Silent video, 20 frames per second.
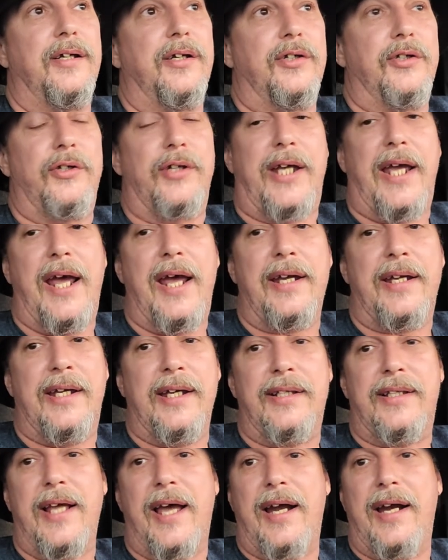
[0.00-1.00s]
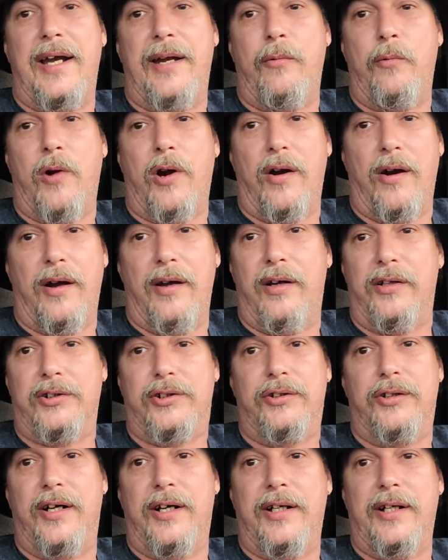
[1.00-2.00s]
you can't get that anywhere else.
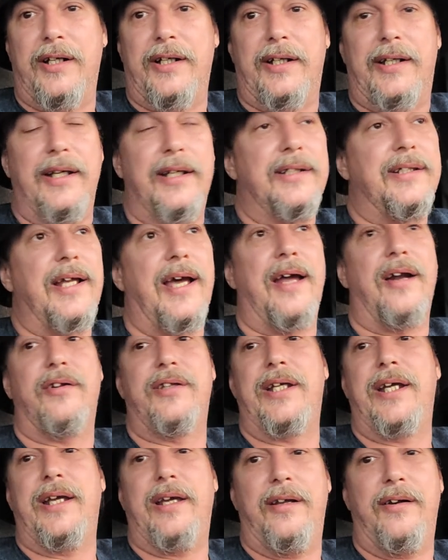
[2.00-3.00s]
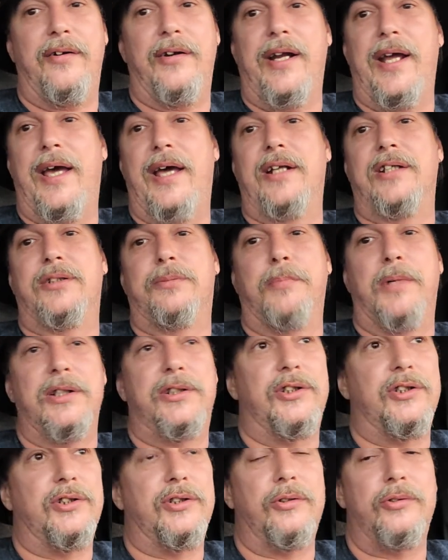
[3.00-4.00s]
You're not going to get that on the internet as
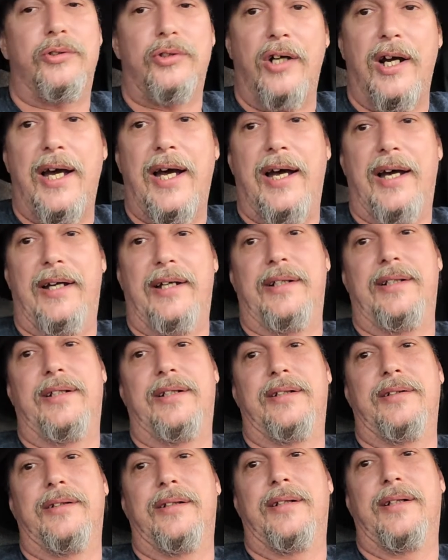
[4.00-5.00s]
much as you try. And